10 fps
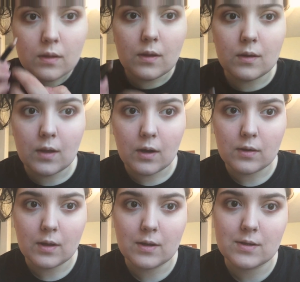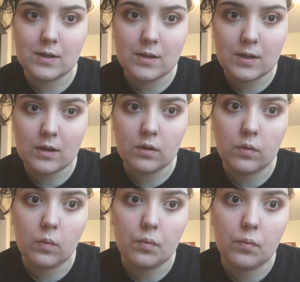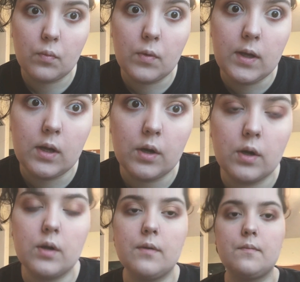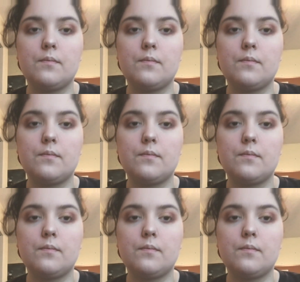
the entire thing because I did it looked weird.